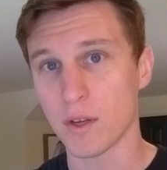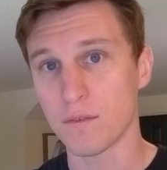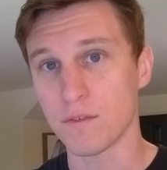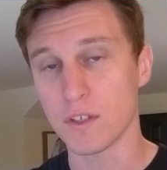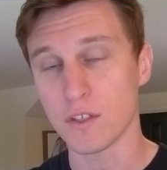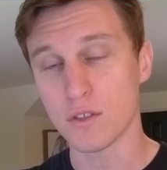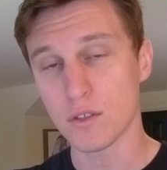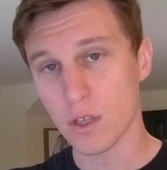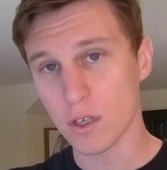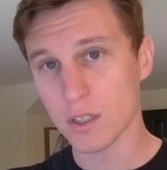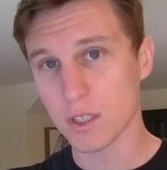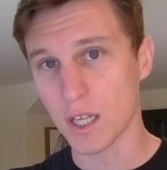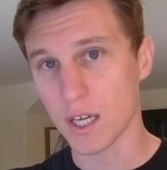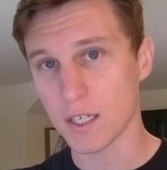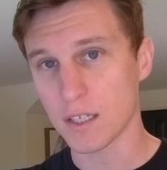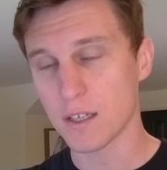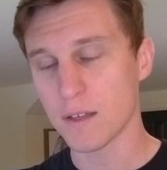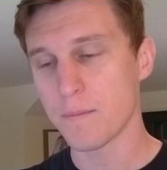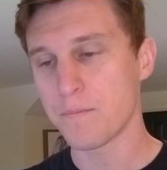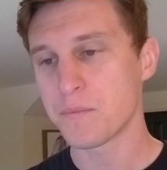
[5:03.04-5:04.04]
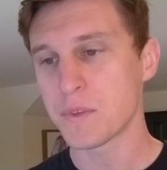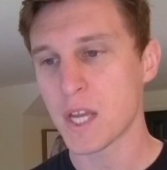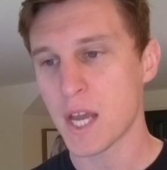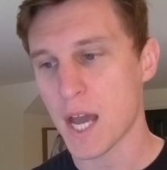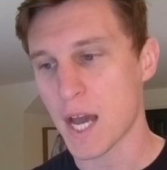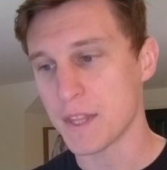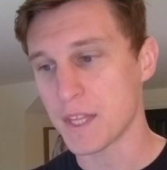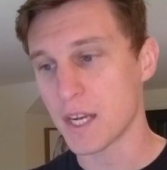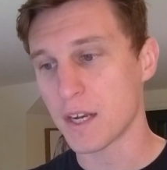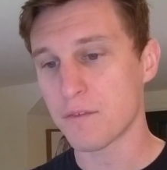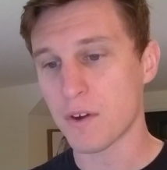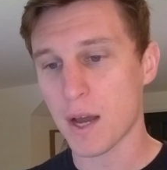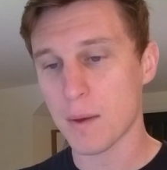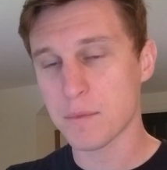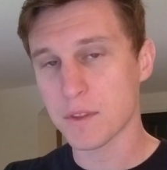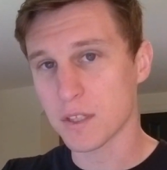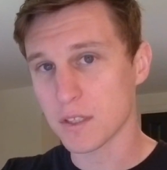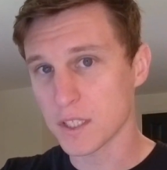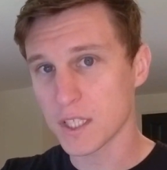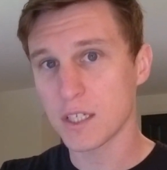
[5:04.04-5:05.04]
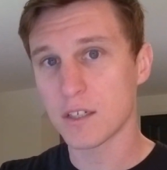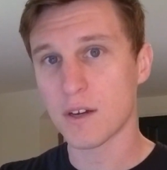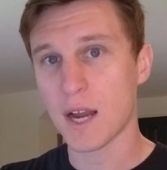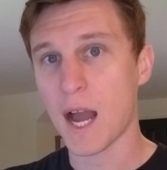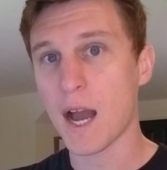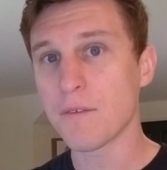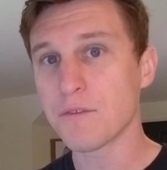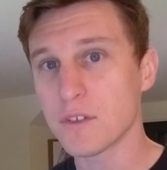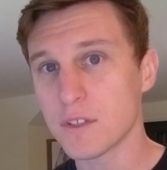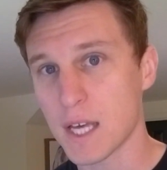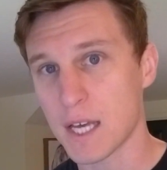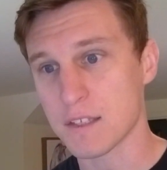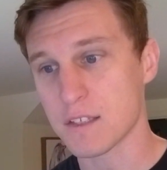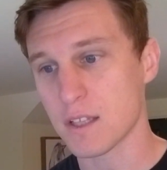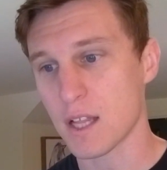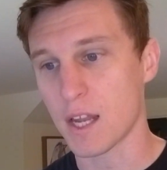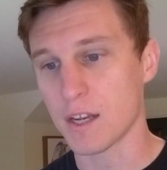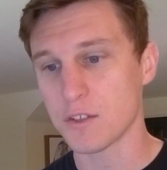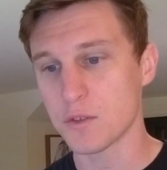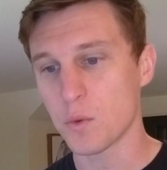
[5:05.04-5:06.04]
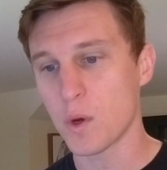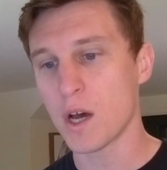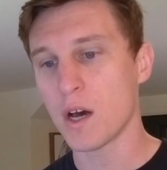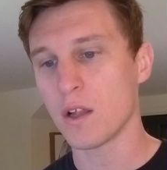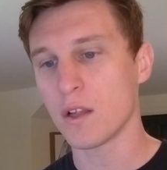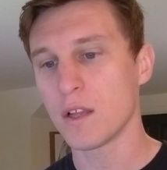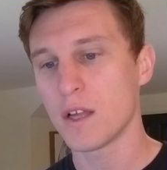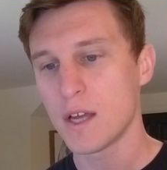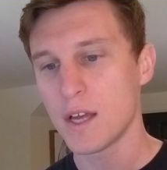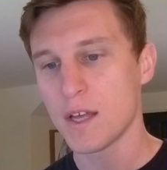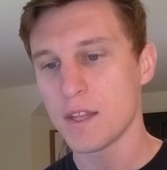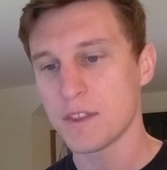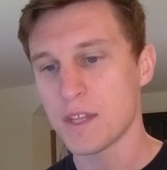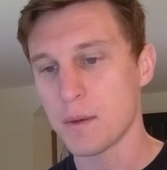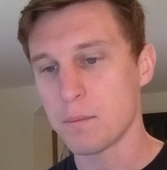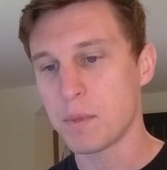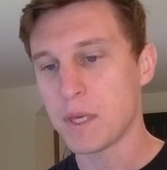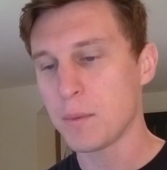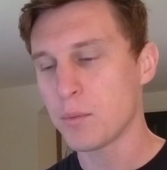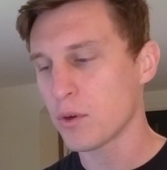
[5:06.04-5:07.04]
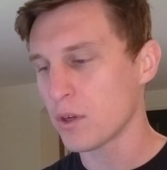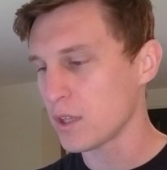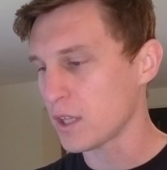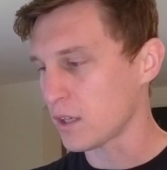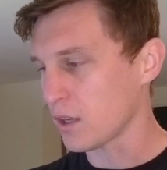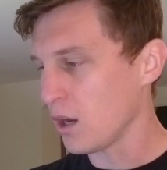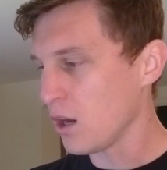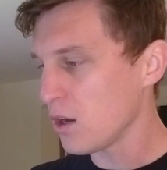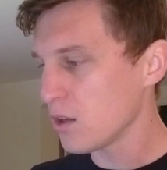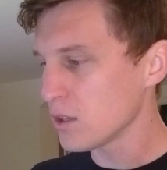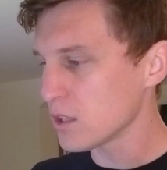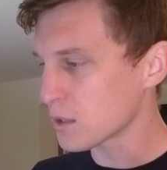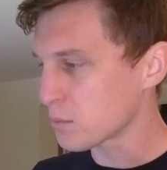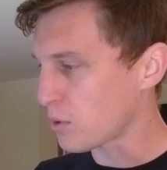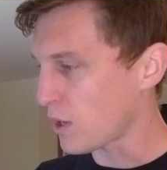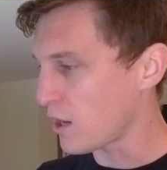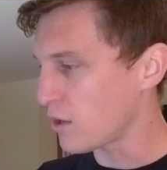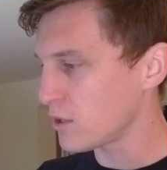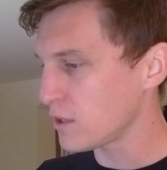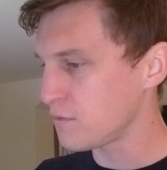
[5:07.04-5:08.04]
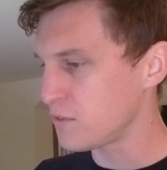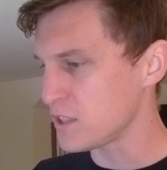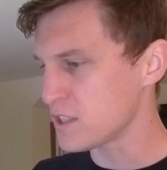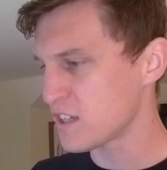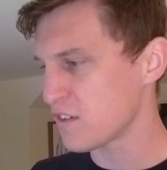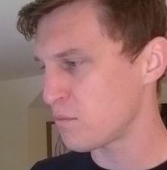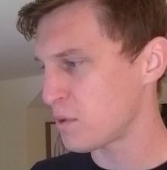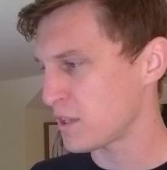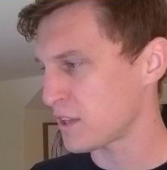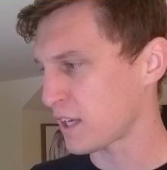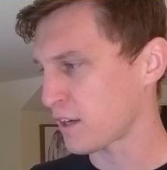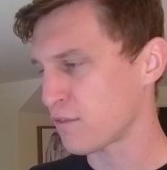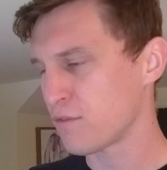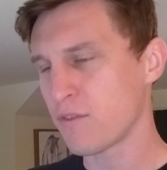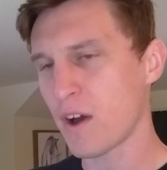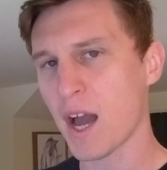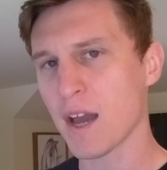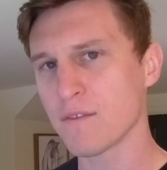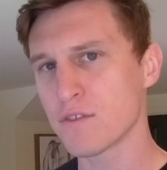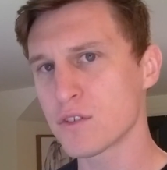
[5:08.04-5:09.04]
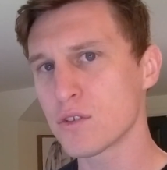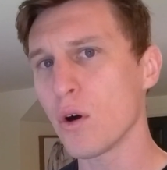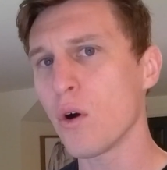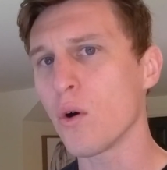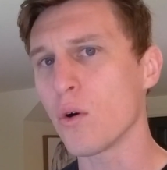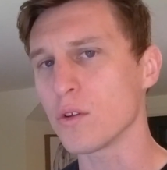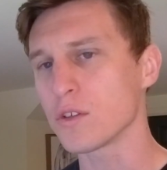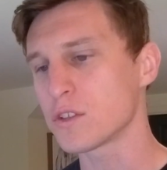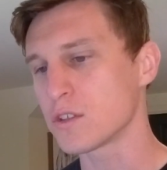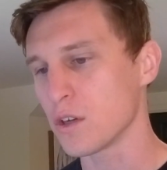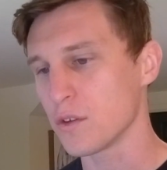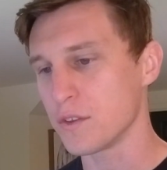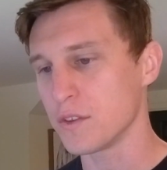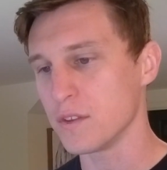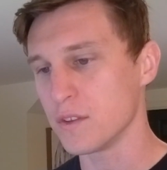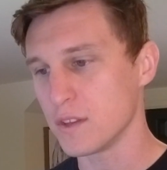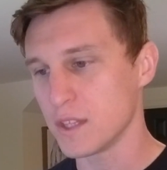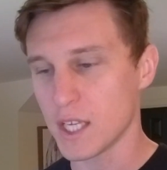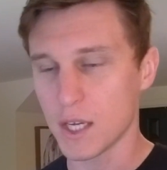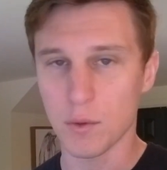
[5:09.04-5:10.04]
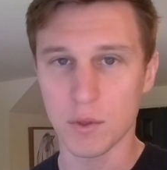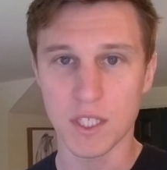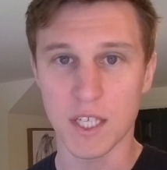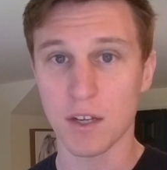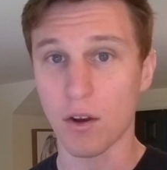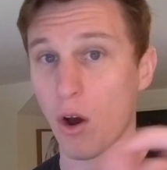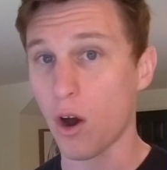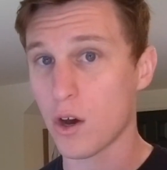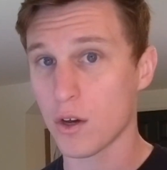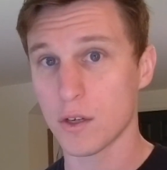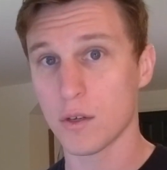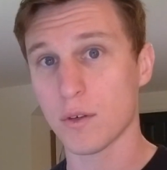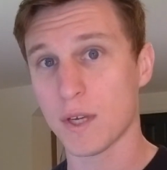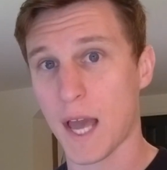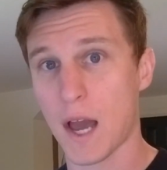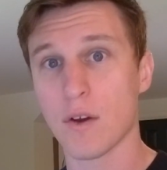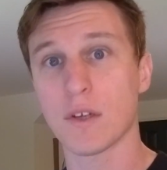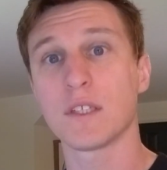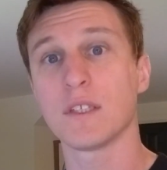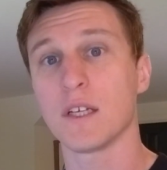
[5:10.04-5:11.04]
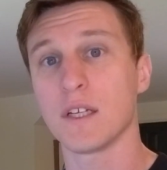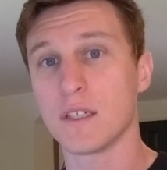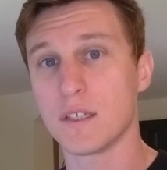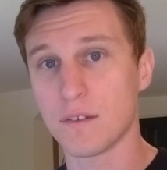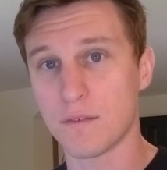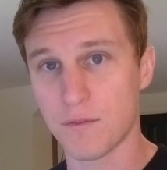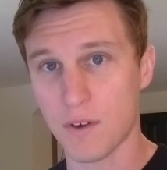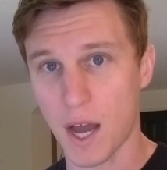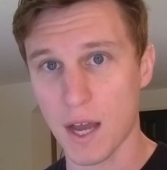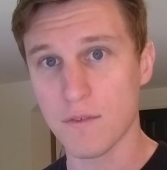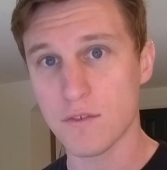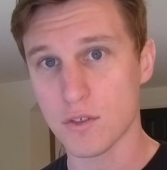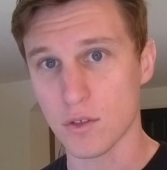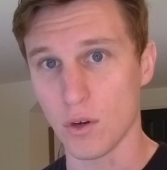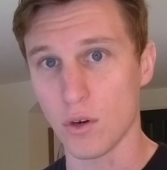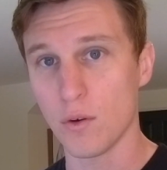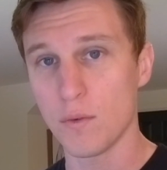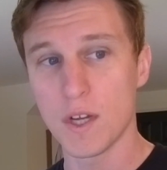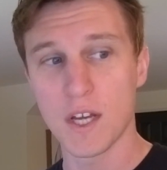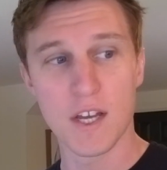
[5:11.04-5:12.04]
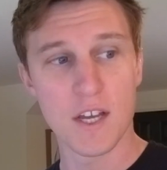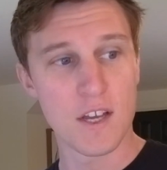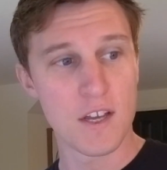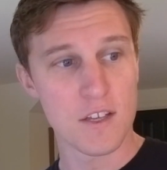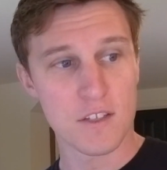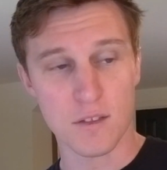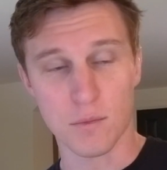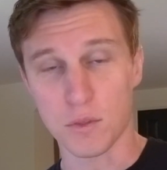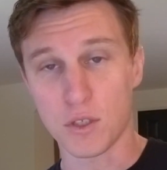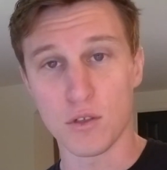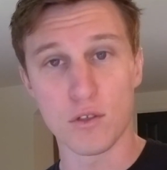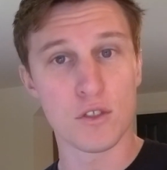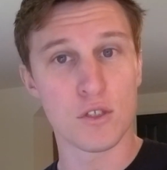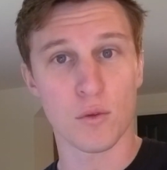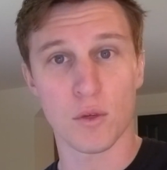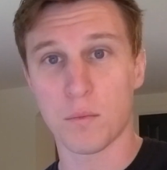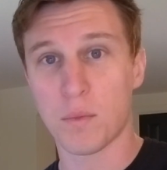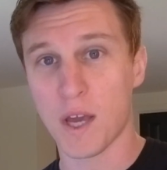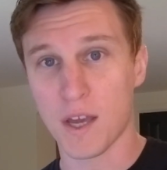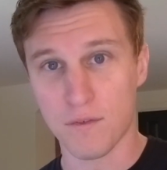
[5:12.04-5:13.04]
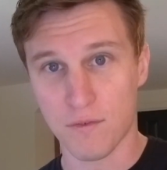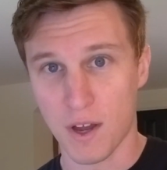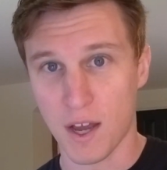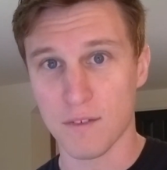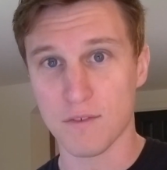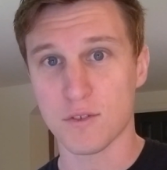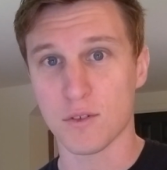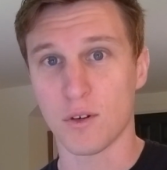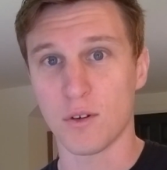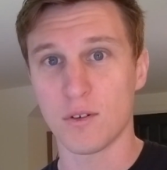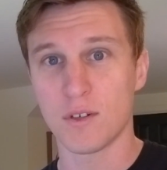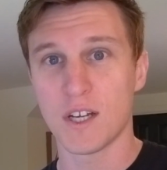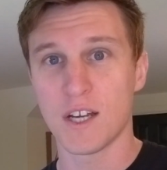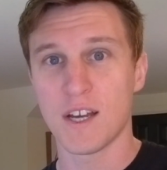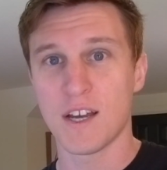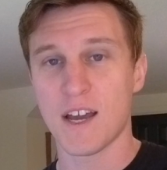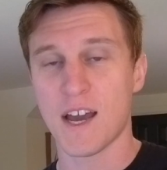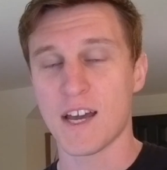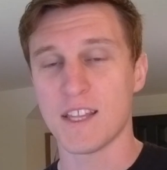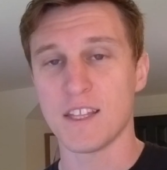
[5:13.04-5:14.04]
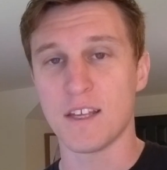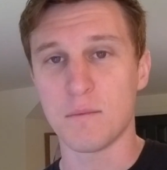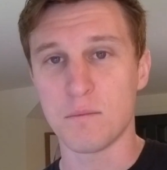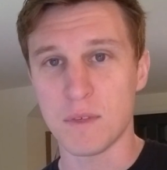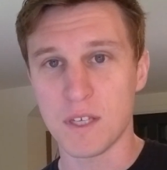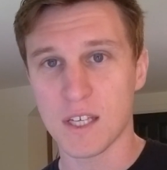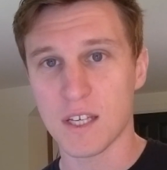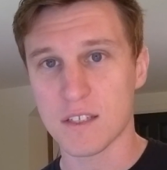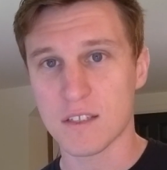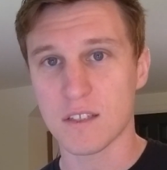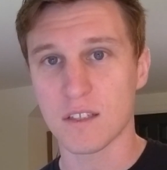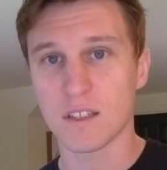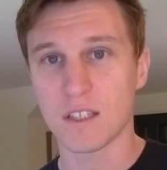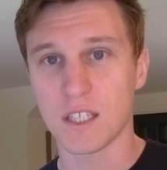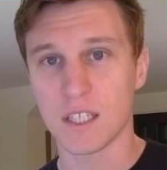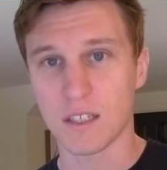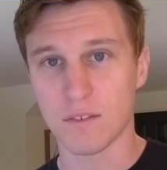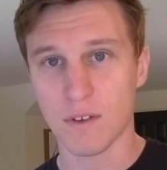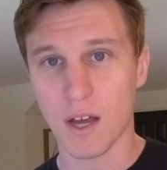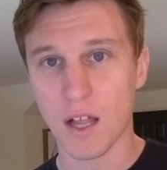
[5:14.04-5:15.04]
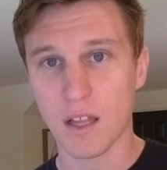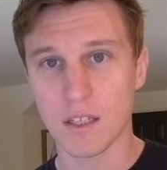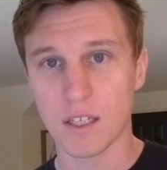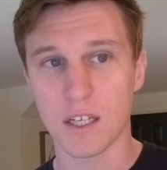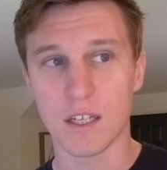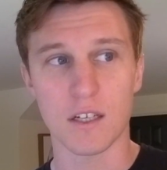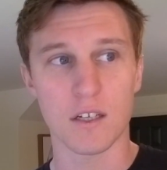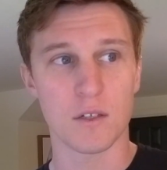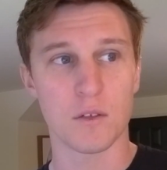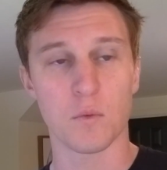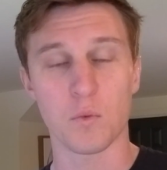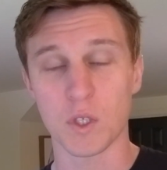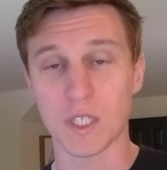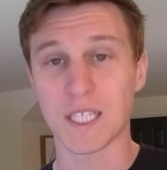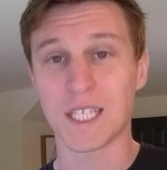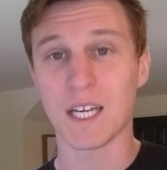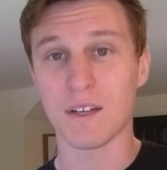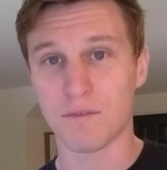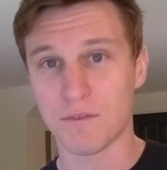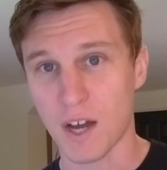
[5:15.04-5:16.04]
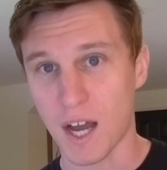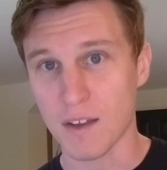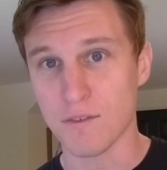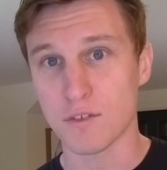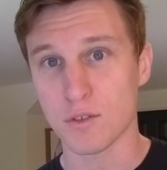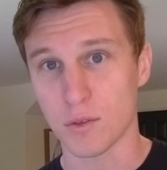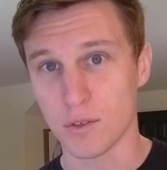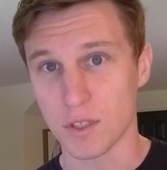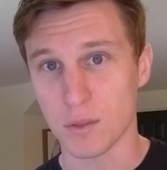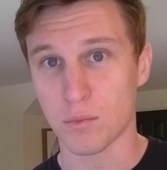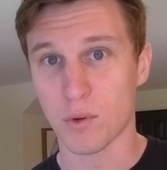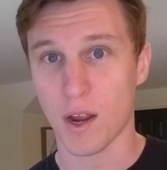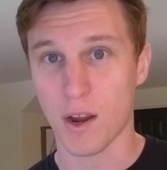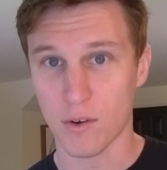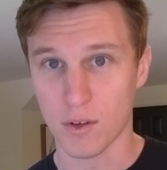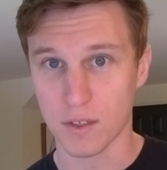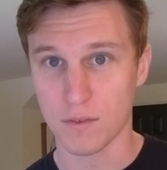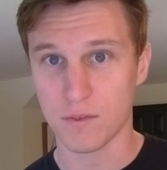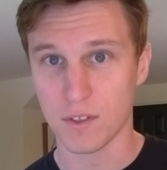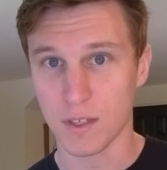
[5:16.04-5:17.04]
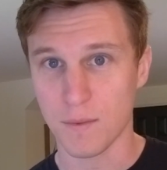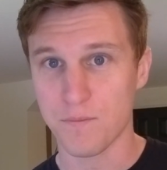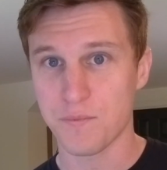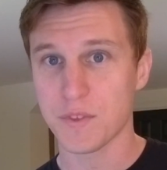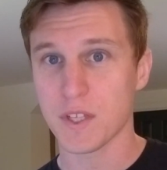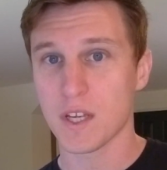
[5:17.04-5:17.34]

fees look like. And then if I'm the leader after that slot as well, then people are like, oh, look, priority fees have been like 5 SOL. So it would get auto calculated to 5 SOL. Some user would pay 5 SOL. And then me as the leading validator would get 5 SOL in the priority fee.